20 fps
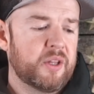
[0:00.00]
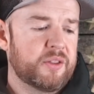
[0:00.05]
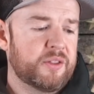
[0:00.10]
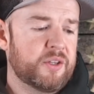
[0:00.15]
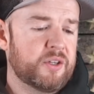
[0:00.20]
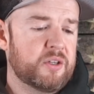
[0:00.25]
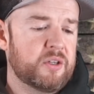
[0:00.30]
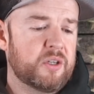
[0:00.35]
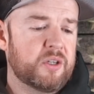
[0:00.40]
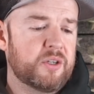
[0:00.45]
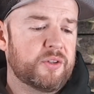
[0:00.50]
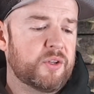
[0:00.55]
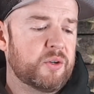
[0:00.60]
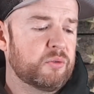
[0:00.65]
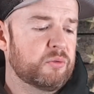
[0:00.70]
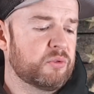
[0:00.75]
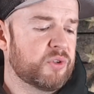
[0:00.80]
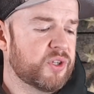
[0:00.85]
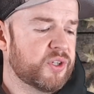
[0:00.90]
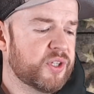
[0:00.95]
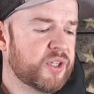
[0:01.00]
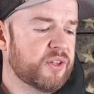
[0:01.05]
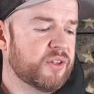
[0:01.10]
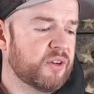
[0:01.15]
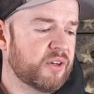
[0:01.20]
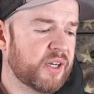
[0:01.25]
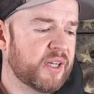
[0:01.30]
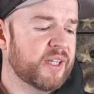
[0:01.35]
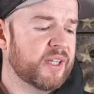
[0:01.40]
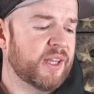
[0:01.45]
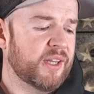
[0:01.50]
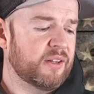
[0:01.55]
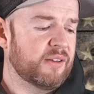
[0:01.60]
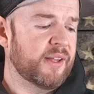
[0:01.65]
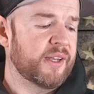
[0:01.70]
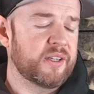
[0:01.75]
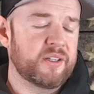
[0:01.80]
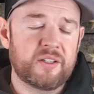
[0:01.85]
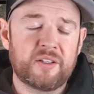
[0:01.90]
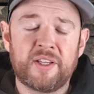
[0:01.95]
Their AK
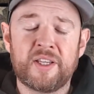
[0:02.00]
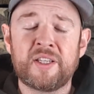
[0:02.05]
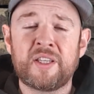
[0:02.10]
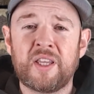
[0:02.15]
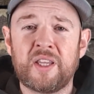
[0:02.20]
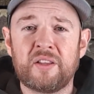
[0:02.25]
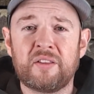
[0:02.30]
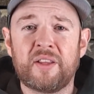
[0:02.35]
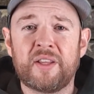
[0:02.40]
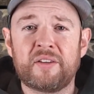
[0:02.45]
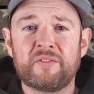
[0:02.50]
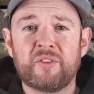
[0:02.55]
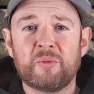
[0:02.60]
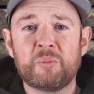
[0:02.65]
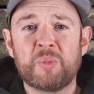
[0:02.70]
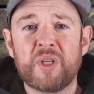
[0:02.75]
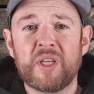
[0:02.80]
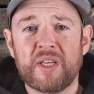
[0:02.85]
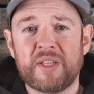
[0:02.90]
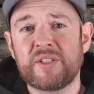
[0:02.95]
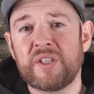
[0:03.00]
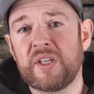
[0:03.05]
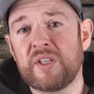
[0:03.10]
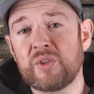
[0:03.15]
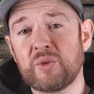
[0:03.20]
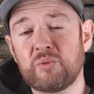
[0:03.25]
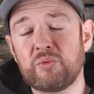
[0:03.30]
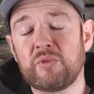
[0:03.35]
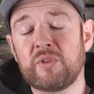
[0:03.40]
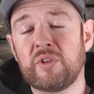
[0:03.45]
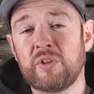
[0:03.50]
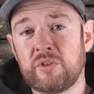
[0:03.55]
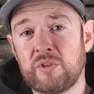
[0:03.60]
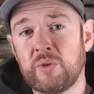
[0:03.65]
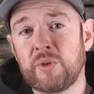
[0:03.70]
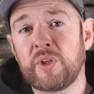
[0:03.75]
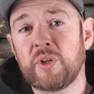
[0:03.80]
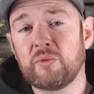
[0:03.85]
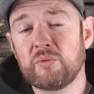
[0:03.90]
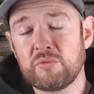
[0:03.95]
line from PSA they're
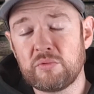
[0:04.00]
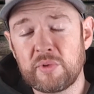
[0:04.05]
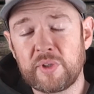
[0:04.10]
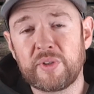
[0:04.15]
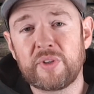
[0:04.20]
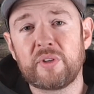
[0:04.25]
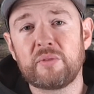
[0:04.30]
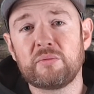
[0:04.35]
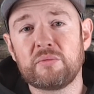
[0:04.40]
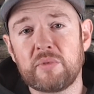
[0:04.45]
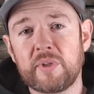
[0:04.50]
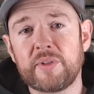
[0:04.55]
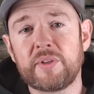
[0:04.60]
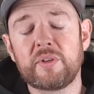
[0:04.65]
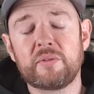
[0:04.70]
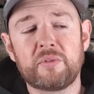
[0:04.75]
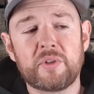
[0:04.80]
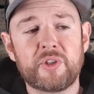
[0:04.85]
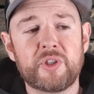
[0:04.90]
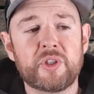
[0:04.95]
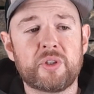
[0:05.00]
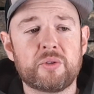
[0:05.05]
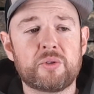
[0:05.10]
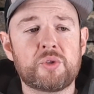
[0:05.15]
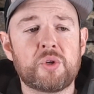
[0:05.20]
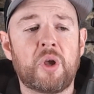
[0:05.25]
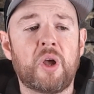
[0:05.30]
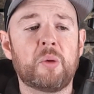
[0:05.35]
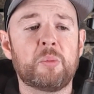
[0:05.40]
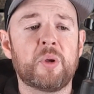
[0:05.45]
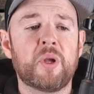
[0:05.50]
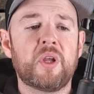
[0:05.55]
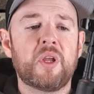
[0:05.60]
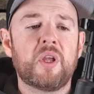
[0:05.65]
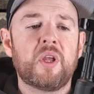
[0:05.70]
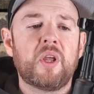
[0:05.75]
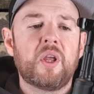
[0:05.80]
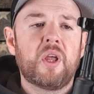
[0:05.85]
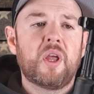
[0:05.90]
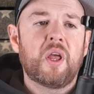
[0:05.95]
doing a really good job.
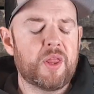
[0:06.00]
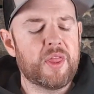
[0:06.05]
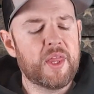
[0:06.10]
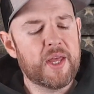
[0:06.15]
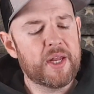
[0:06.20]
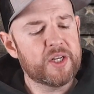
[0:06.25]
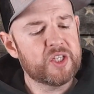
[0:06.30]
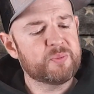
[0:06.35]
That is